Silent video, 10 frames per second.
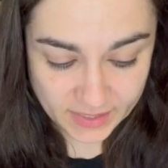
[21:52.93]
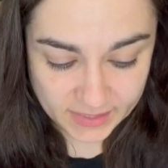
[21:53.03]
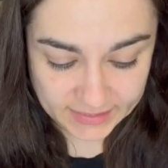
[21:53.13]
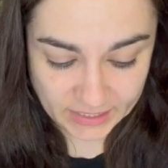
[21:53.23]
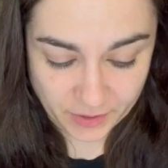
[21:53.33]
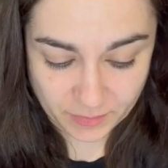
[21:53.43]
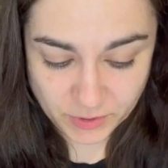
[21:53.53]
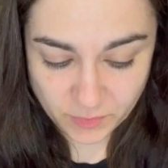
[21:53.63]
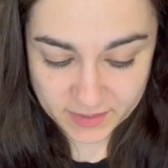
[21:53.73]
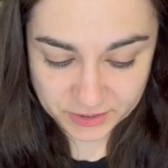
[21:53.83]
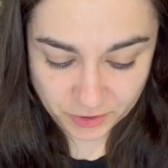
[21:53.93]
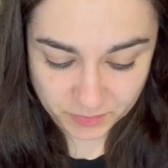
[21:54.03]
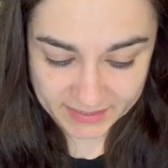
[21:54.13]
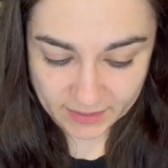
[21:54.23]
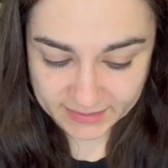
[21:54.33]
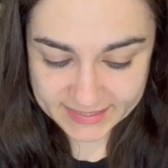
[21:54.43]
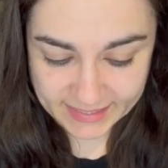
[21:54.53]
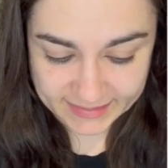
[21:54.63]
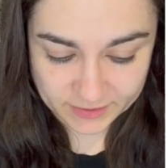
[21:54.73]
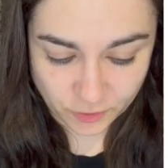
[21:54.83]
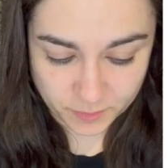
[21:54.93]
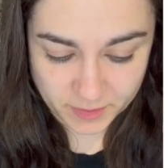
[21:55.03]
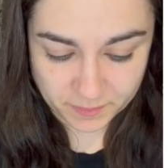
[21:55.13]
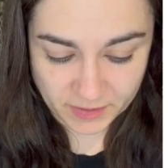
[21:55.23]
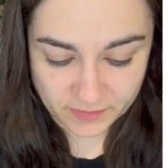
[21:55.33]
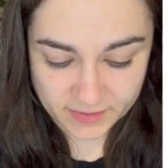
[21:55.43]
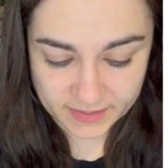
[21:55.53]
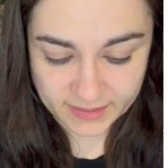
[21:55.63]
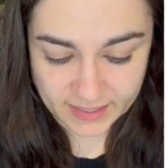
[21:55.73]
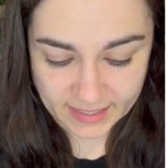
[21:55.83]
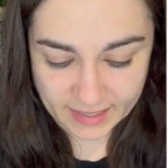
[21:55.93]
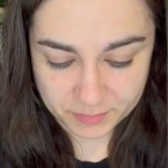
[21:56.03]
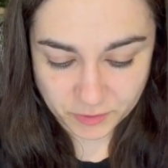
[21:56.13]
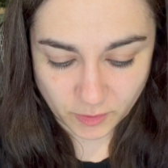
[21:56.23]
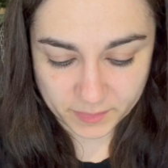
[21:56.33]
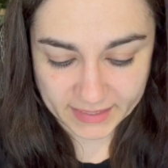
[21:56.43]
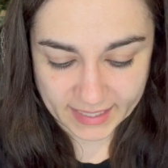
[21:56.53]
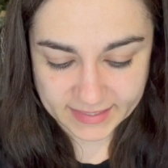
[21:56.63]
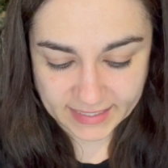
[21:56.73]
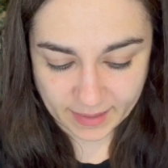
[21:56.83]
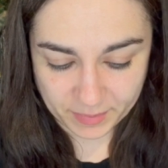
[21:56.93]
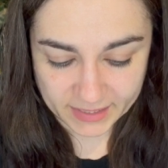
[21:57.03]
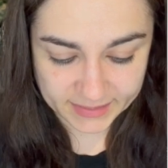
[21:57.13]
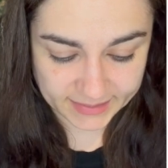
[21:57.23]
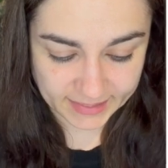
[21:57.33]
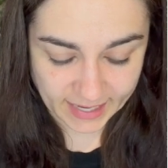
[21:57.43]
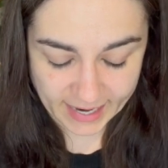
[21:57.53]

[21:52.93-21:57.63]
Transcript: So I'm told that a shop sells desktop computers, laptops and tablets,